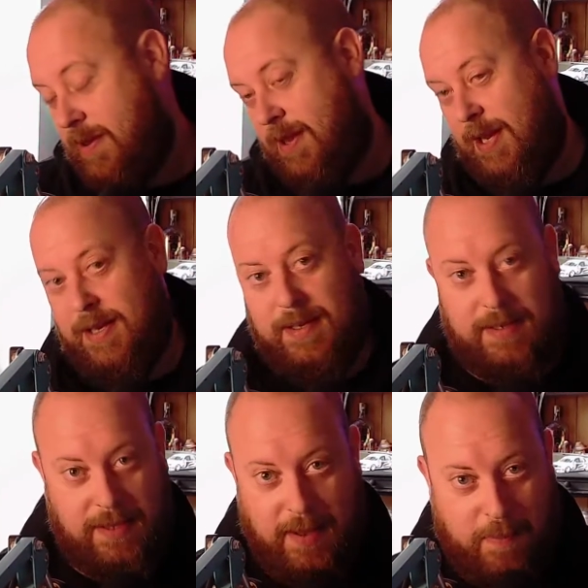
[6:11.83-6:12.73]

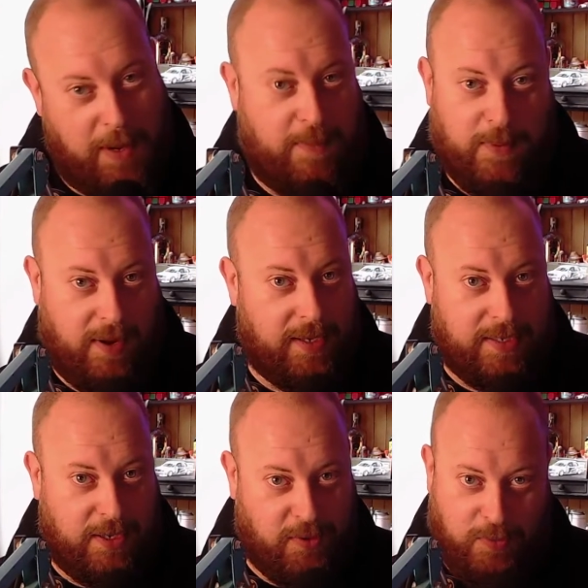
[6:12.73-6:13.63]
things that people like
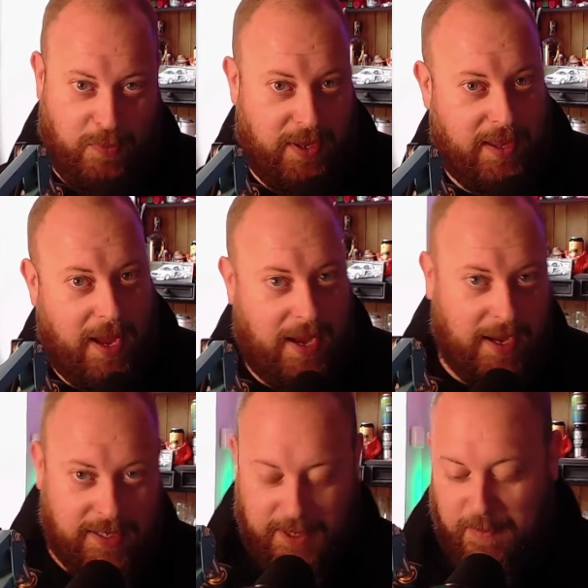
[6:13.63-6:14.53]
to do with
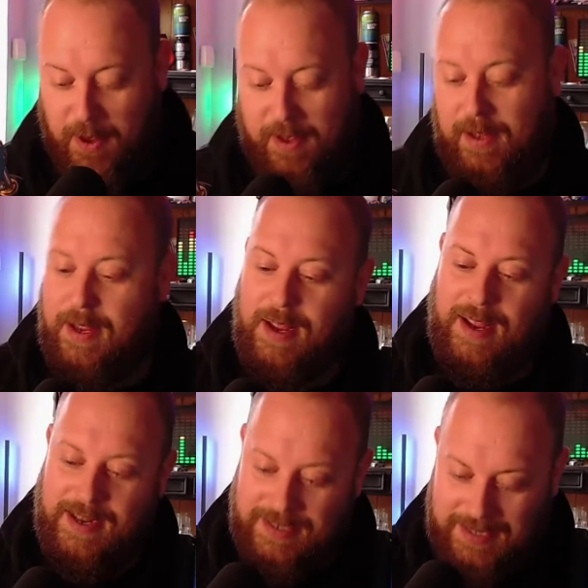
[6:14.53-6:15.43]
ASMR
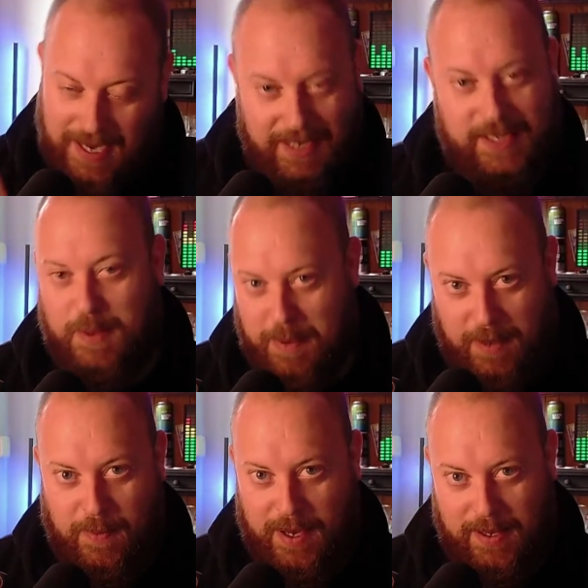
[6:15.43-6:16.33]
tends to
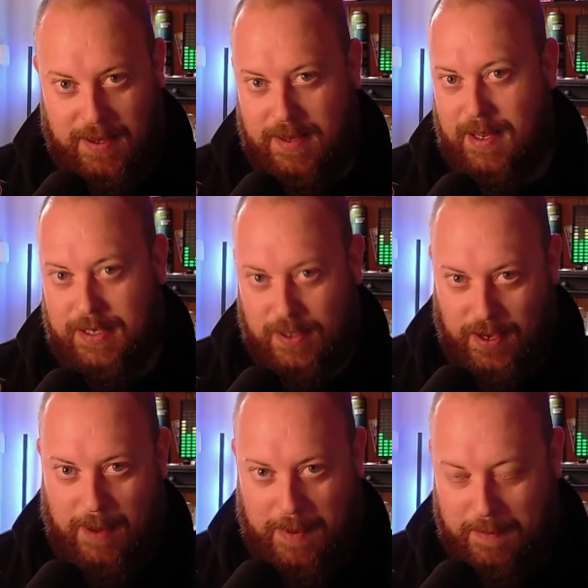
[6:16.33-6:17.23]
be with a
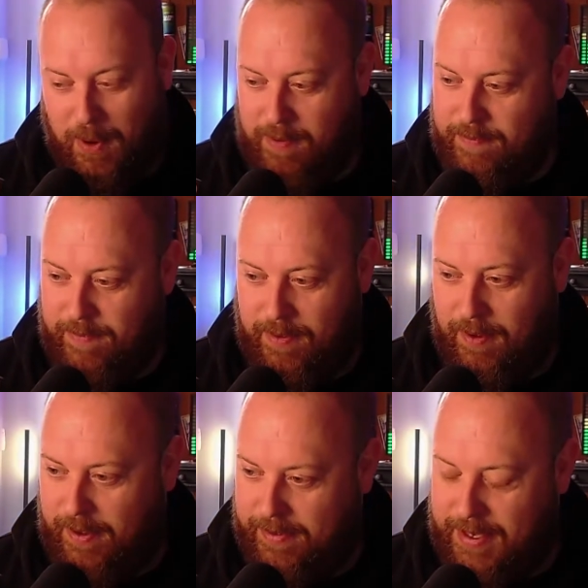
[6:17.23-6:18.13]
dynamic microphone
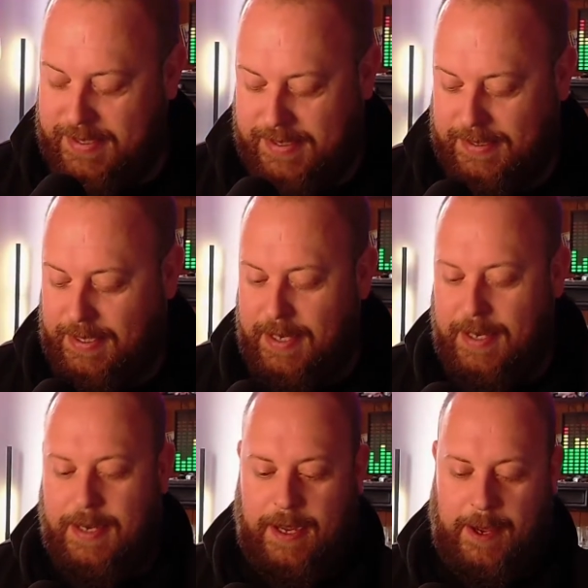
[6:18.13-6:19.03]
like this.
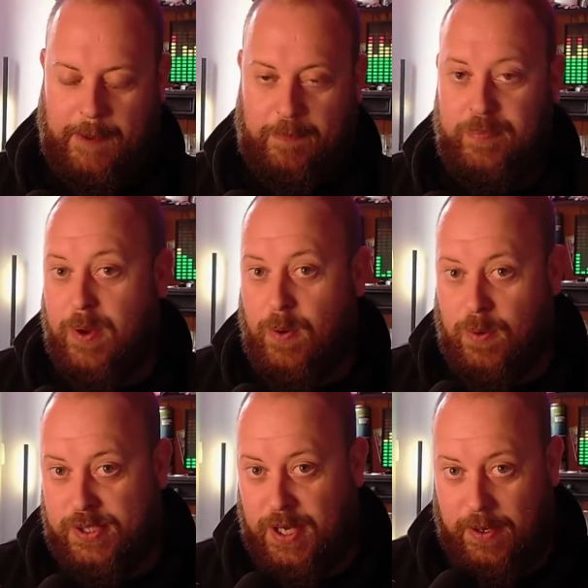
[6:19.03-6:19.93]

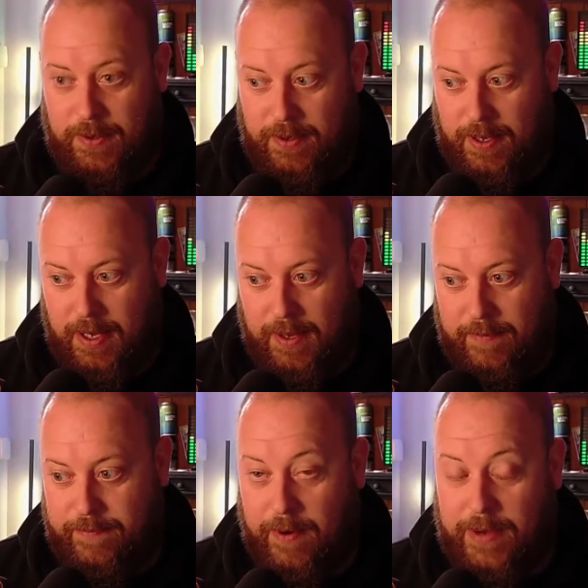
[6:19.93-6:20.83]
Also,
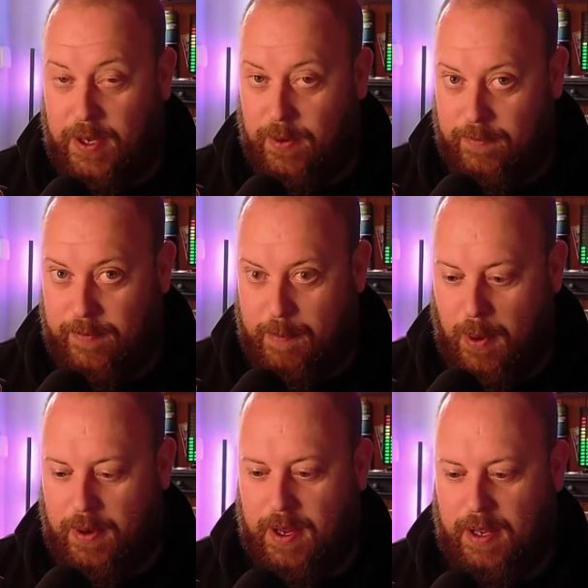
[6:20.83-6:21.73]
very good for
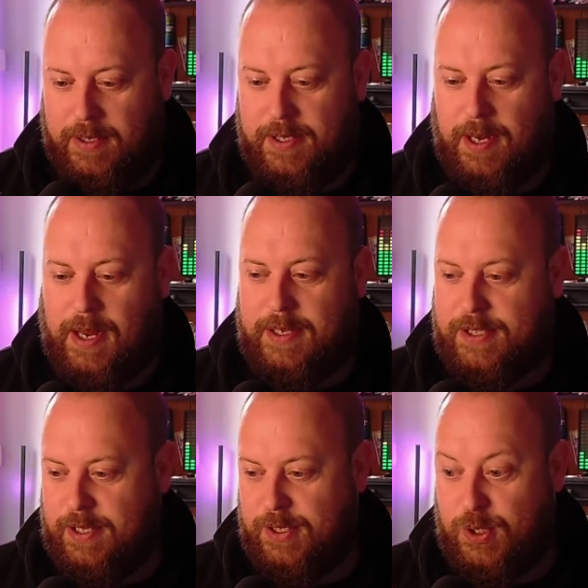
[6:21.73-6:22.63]
podcasts. So
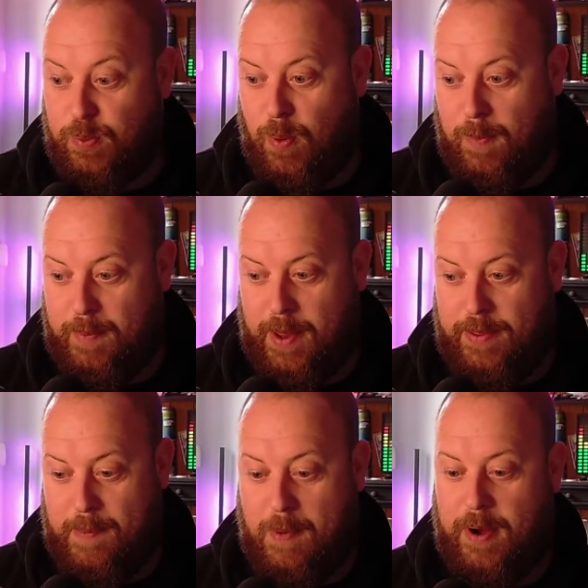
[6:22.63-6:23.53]
let's swap
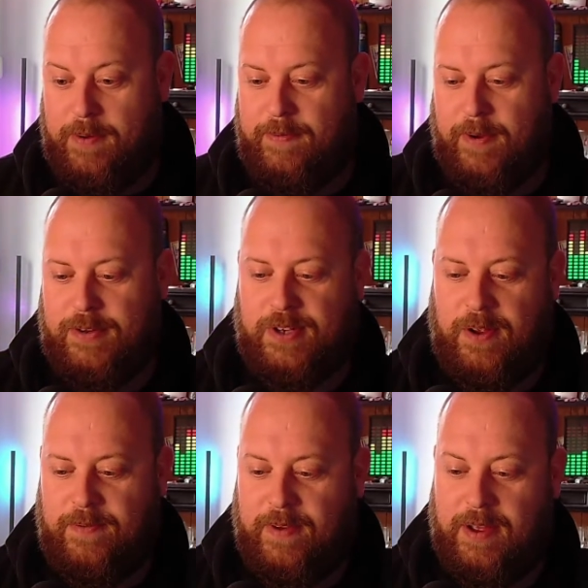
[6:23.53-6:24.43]
the microphones
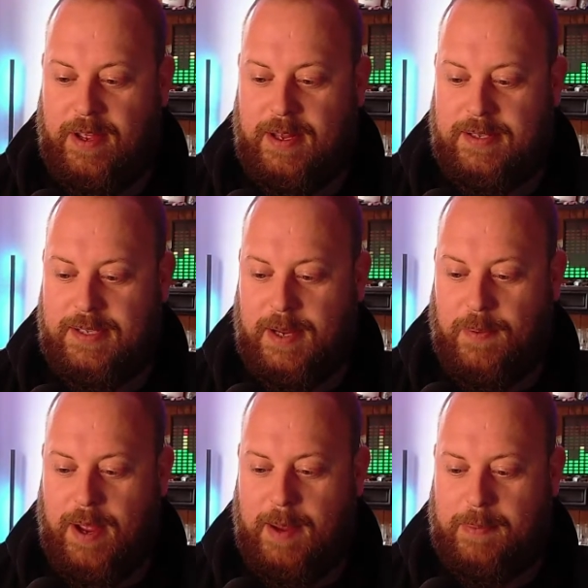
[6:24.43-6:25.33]
over and see
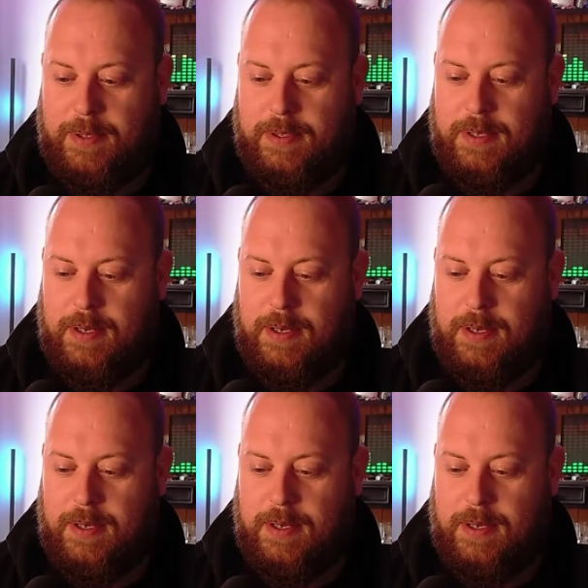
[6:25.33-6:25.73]
what happens.